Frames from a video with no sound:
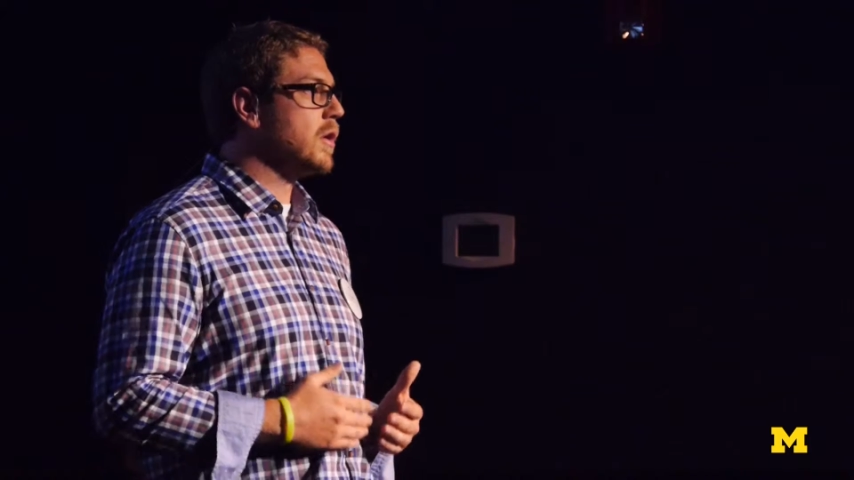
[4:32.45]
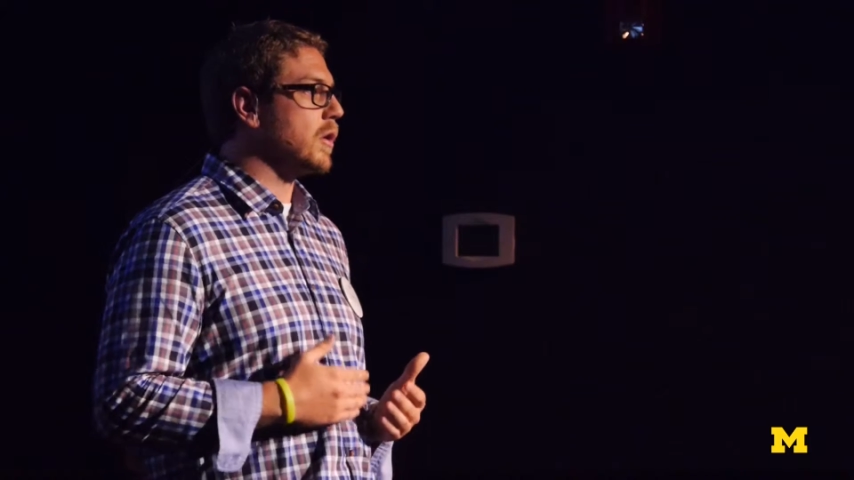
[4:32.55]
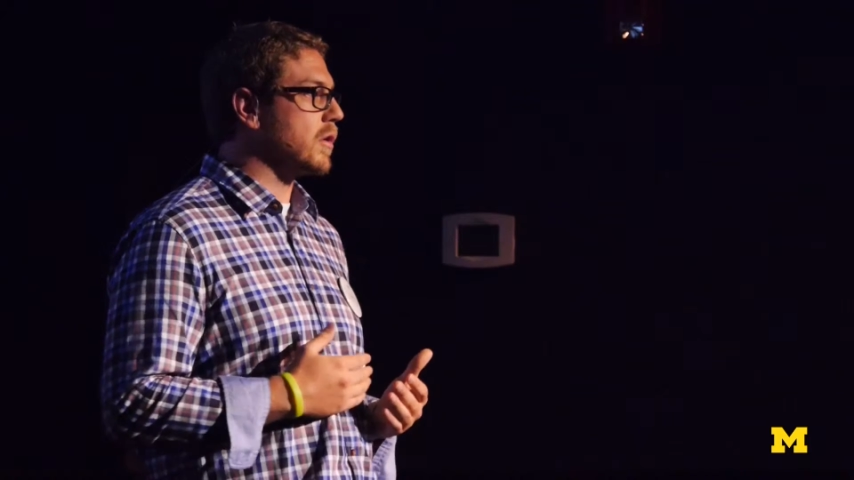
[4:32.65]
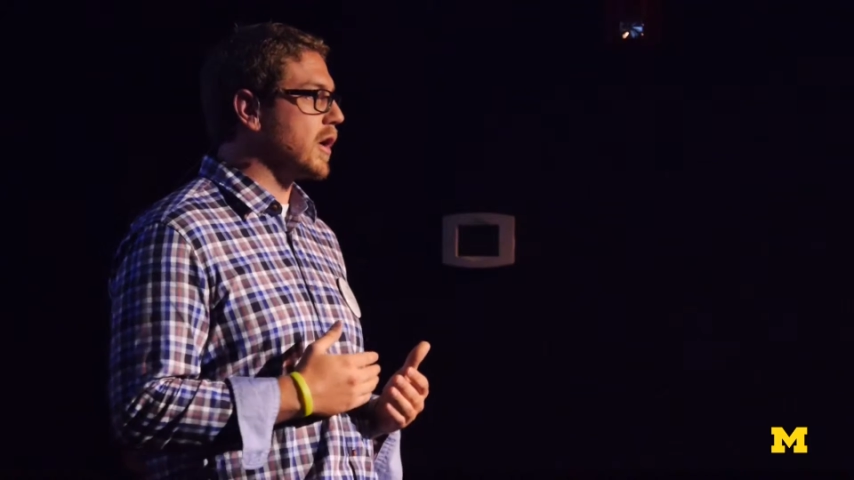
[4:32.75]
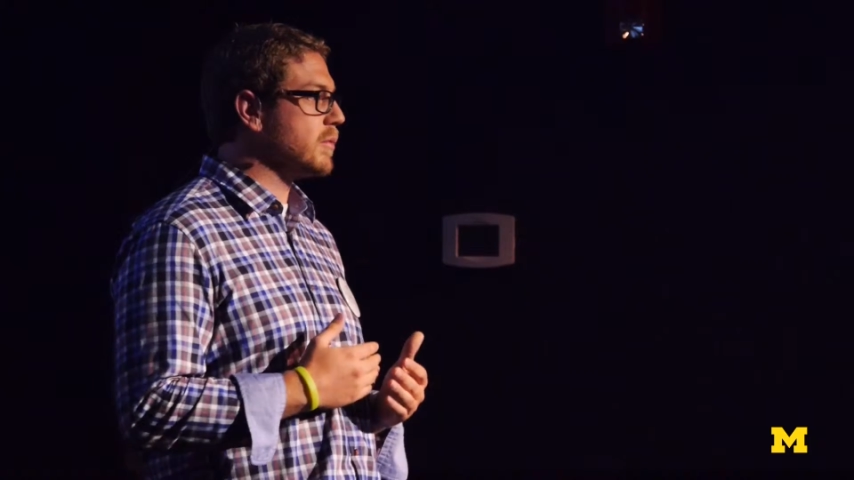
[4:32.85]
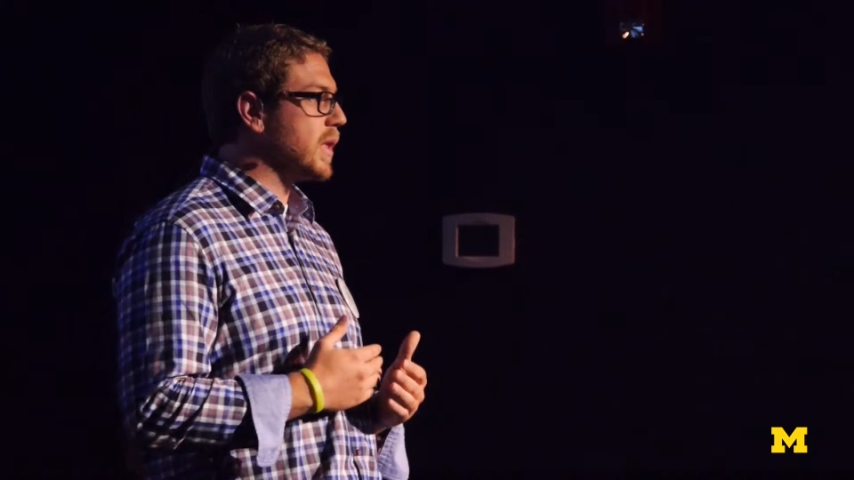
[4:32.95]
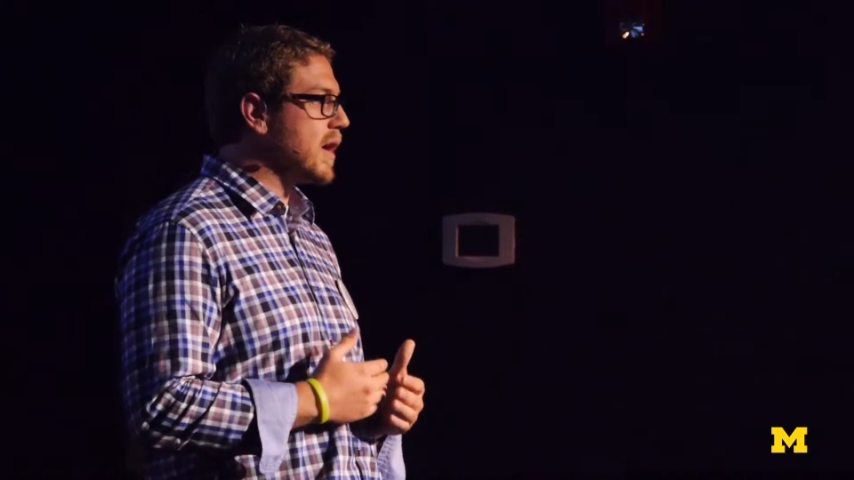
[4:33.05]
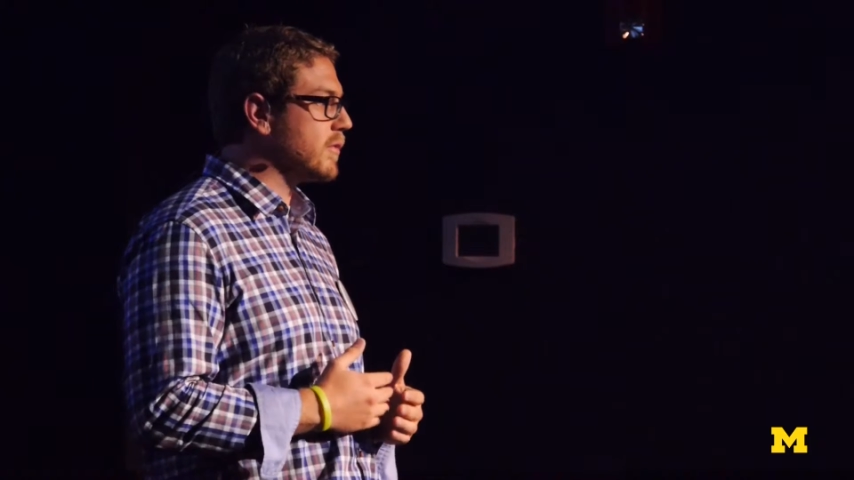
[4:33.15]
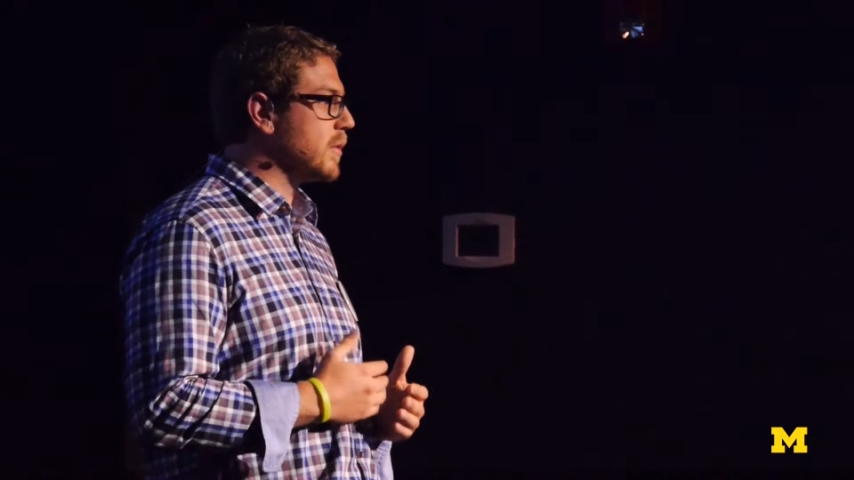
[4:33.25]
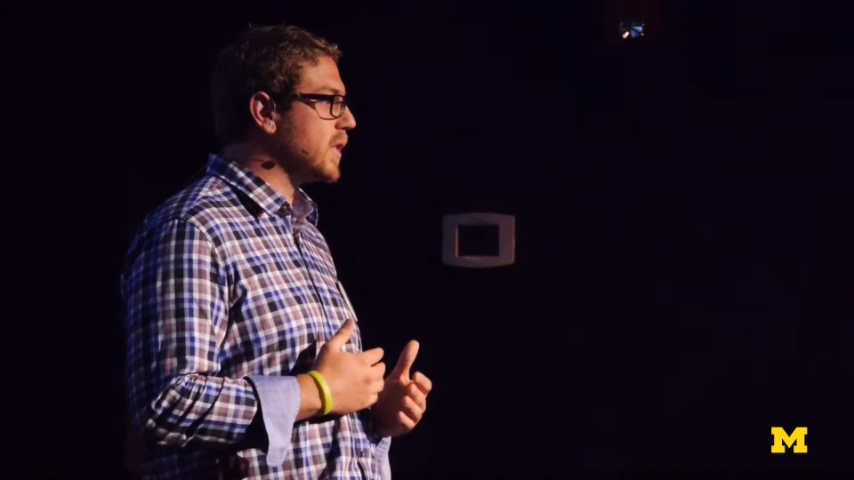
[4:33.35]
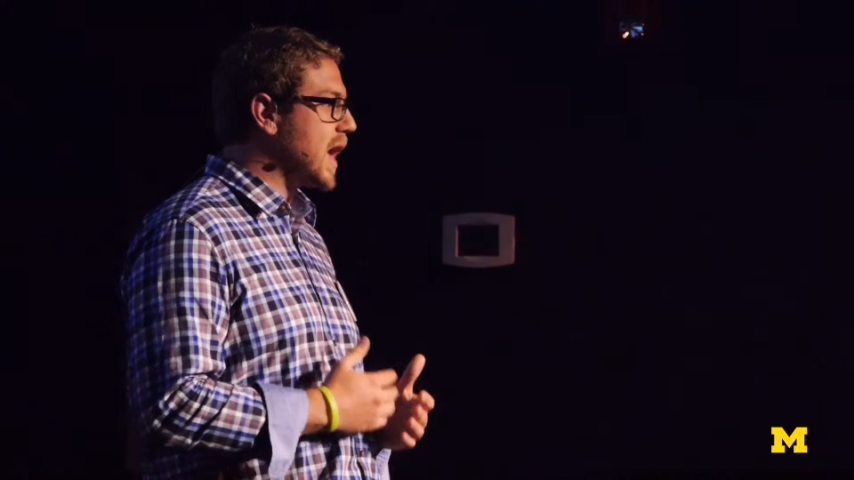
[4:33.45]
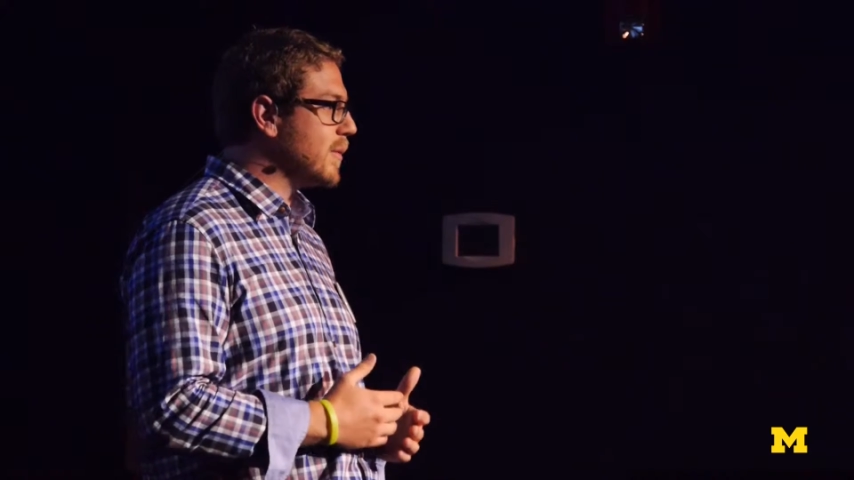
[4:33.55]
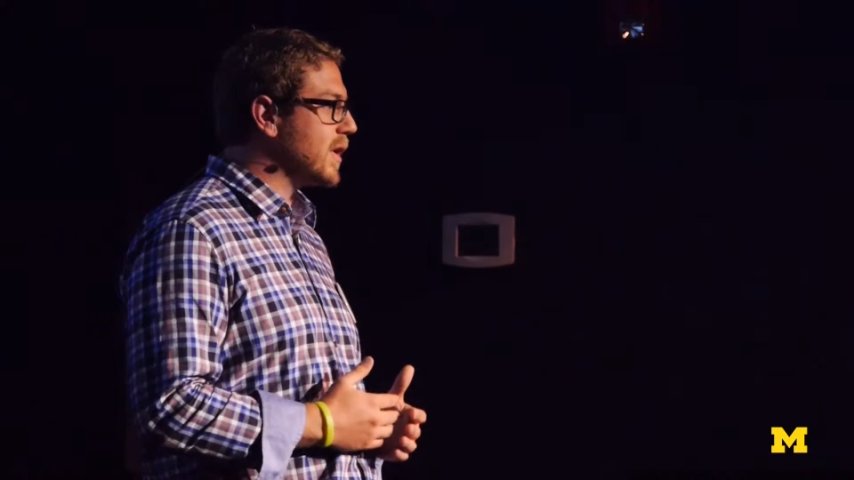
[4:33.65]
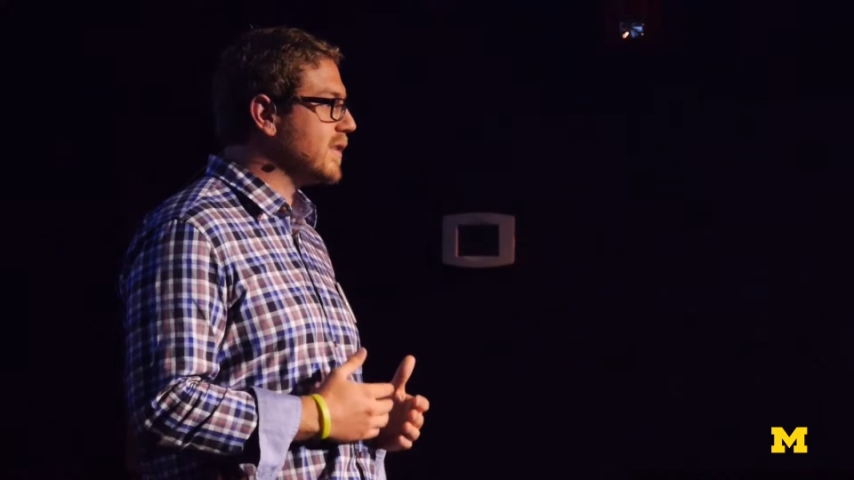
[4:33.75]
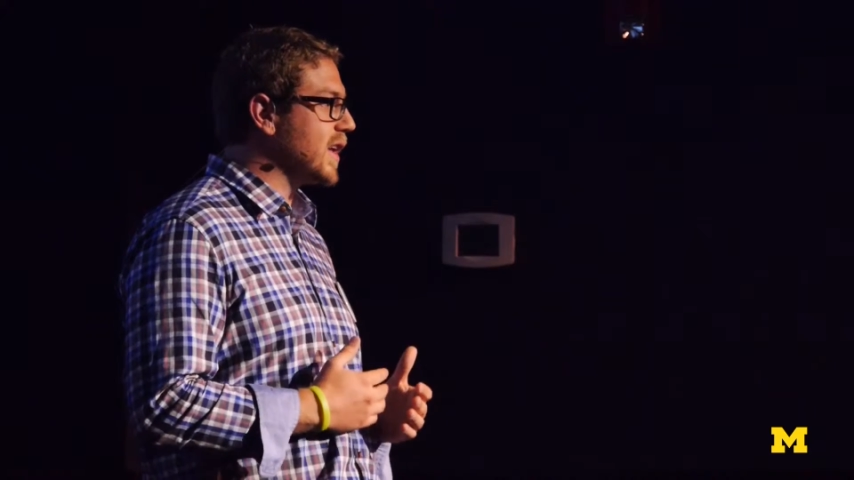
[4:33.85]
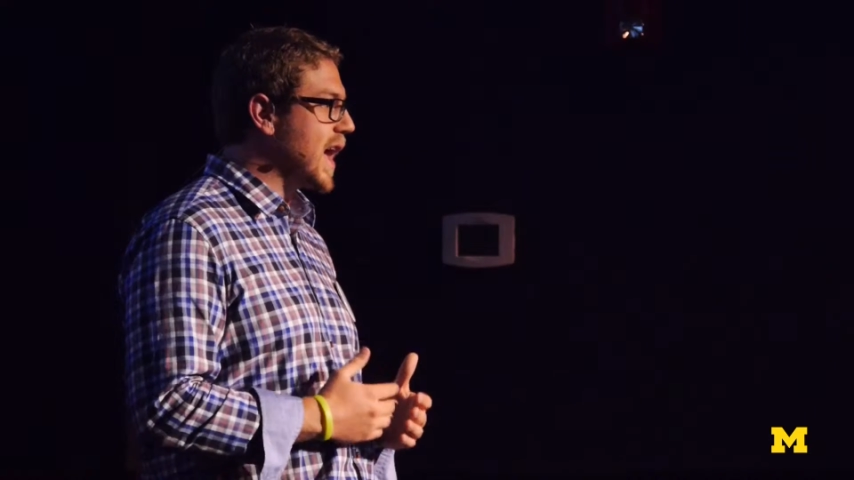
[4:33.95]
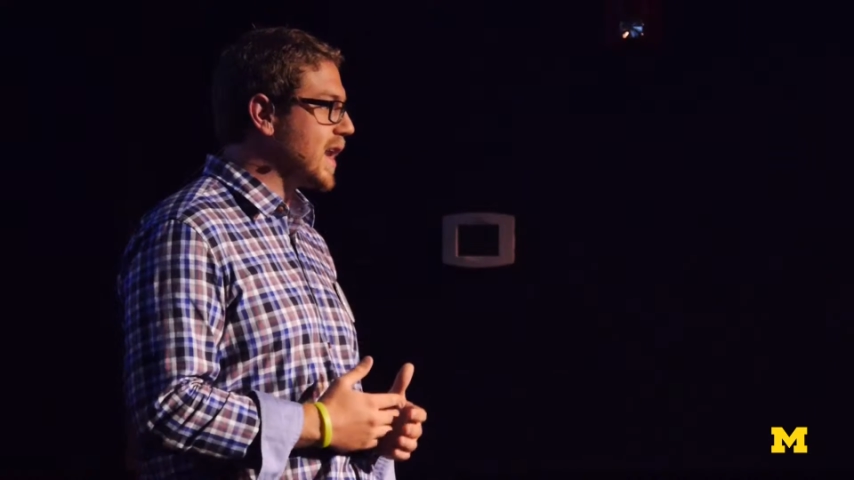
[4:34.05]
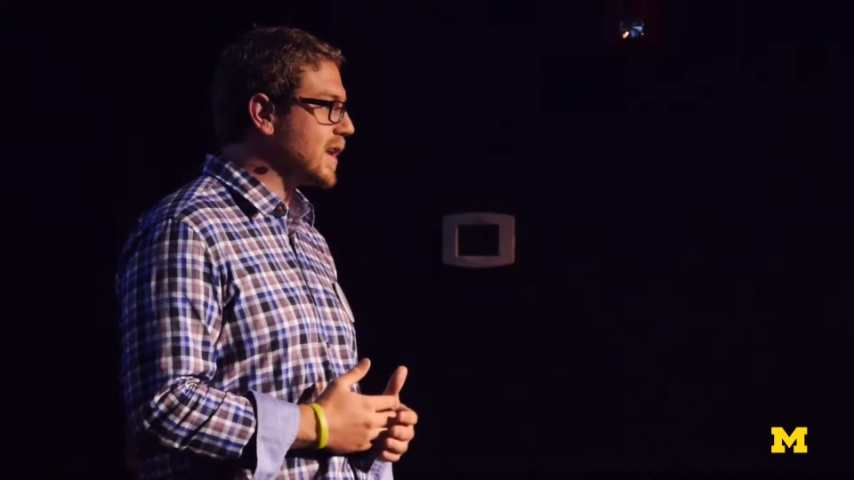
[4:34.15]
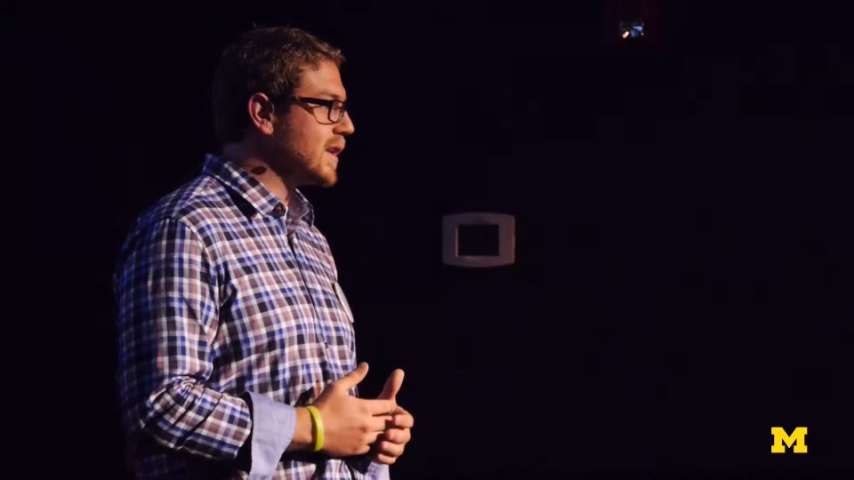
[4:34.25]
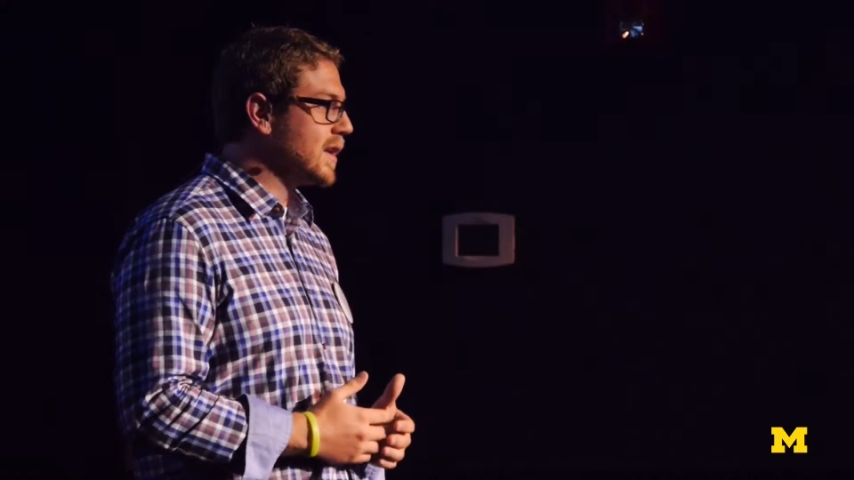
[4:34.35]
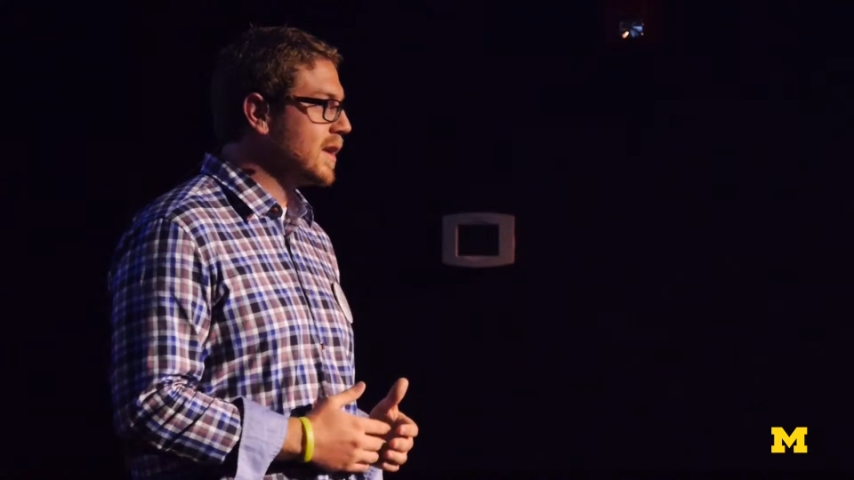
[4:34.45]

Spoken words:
or cross-platform libraries added,